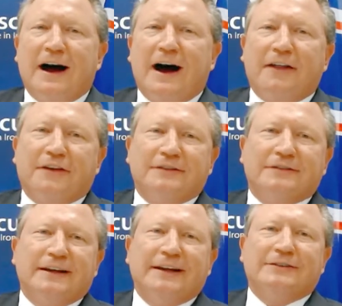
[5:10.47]

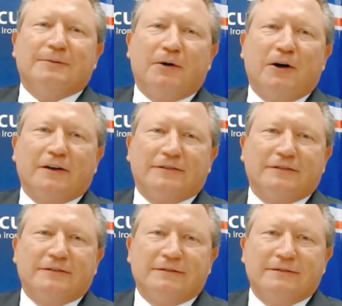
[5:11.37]
others is upon
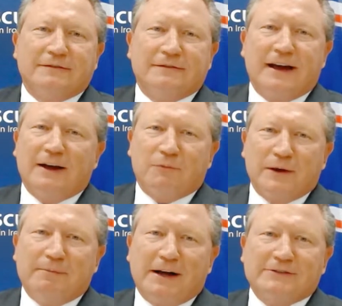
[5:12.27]
us, and
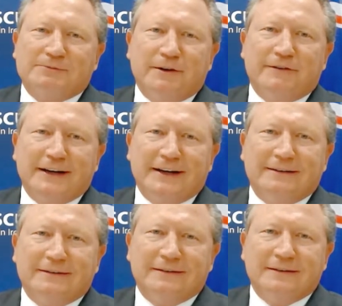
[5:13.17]
we must move ahead.